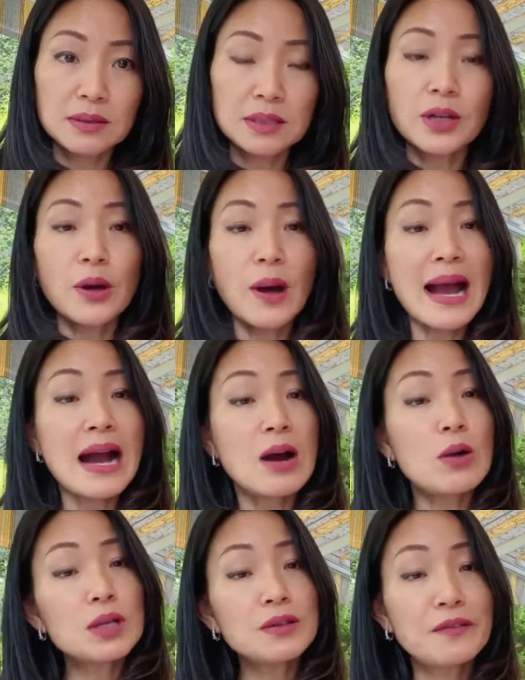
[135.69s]
You know, how
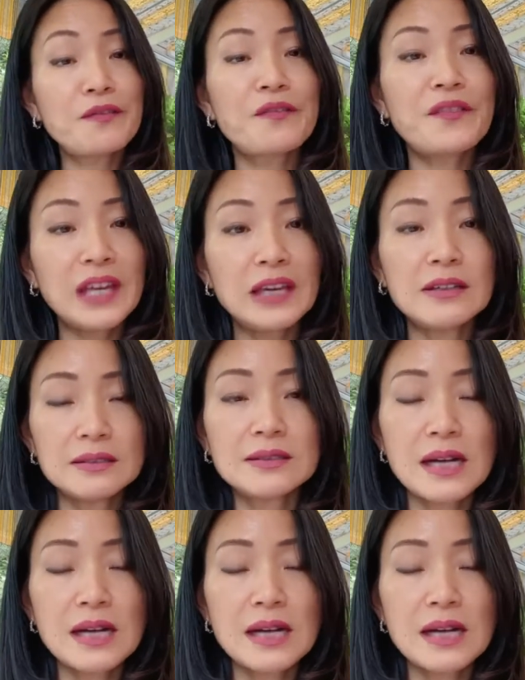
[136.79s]
you feel